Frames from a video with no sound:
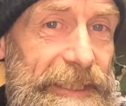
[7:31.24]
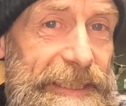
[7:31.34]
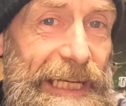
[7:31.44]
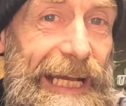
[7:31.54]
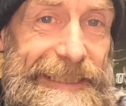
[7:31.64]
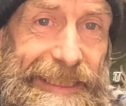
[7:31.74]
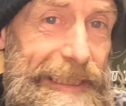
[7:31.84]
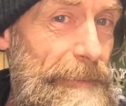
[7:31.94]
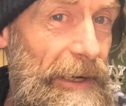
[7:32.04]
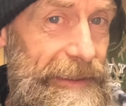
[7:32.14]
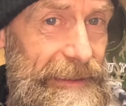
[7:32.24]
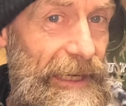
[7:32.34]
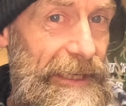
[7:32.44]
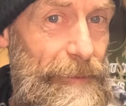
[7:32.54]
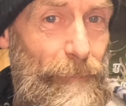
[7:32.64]
this as an e-bike
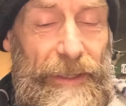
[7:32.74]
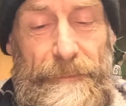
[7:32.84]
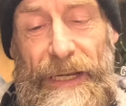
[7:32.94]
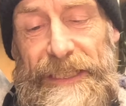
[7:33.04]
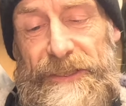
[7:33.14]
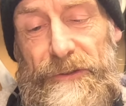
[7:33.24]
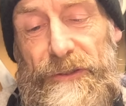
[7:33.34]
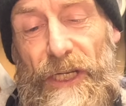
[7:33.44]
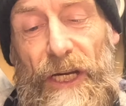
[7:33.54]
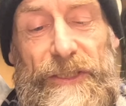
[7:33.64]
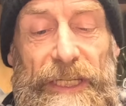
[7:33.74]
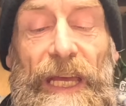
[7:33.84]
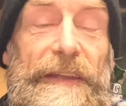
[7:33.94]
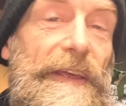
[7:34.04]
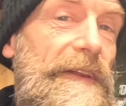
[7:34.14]
light with pass-through charging.
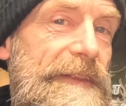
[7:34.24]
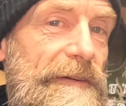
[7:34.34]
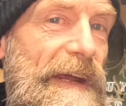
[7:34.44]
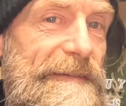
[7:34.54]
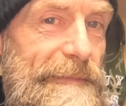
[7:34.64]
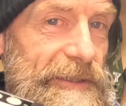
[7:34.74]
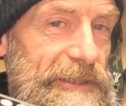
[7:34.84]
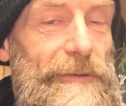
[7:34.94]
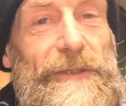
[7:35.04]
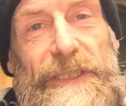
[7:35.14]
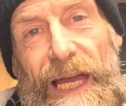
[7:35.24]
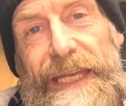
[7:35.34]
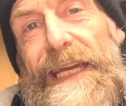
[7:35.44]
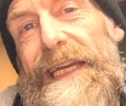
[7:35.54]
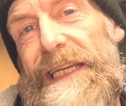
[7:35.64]
The only thing Ravemen do
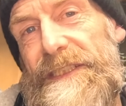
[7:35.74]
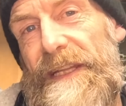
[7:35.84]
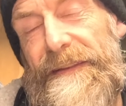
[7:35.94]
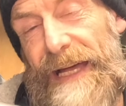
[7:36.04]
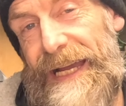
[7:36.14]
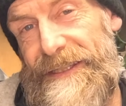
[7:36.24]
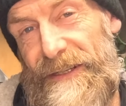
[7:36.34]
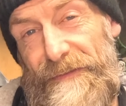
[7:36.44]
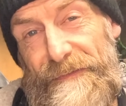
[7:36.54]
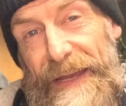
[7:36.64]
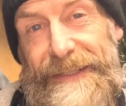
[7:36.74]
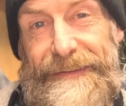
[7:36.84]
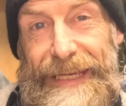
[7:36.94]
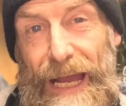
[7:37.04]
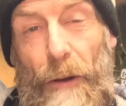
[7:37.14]
say is that can affect
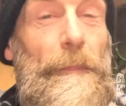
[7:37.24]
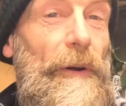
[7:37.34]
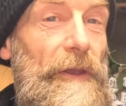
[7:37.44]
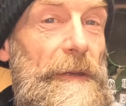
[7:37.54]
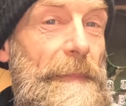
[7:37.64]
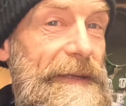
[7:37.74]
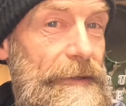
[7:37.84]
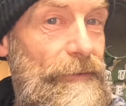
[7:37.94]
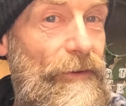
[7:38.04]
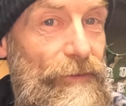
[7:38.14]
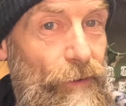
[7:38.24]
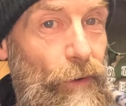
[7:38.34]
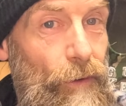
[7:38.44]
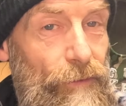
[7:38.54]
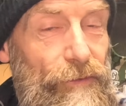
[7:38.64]
the output. Depending on the
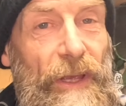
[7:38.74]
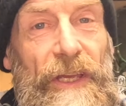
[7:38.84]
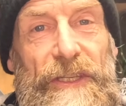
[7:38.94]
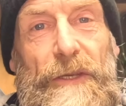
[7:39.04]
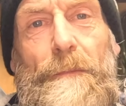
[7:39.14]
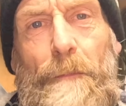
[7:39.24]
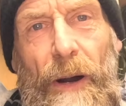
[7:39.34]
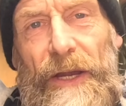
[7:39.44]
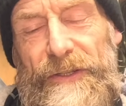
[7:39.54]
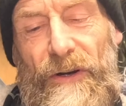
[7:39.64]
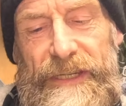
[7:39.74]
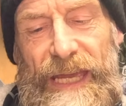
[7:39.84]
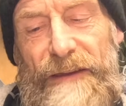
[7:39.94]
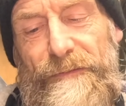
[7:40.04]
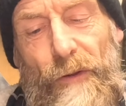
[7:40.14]
source, you might not
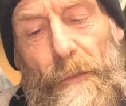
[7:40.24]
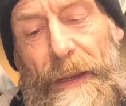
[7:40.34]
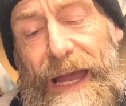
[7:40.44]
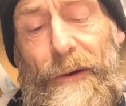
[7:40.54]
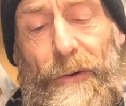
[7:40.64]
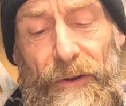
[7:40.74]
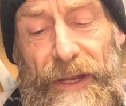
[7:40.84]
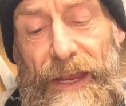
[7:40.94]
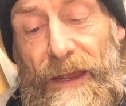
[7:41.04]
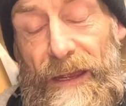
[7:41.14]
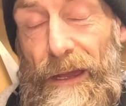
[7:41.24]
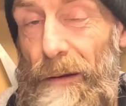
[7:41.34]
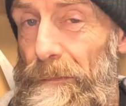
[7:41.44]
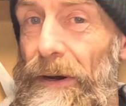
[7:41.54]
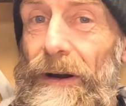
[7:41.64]
get full power on it.
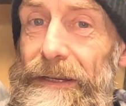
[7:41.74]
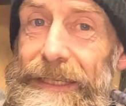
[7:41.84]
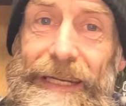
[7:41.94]
But,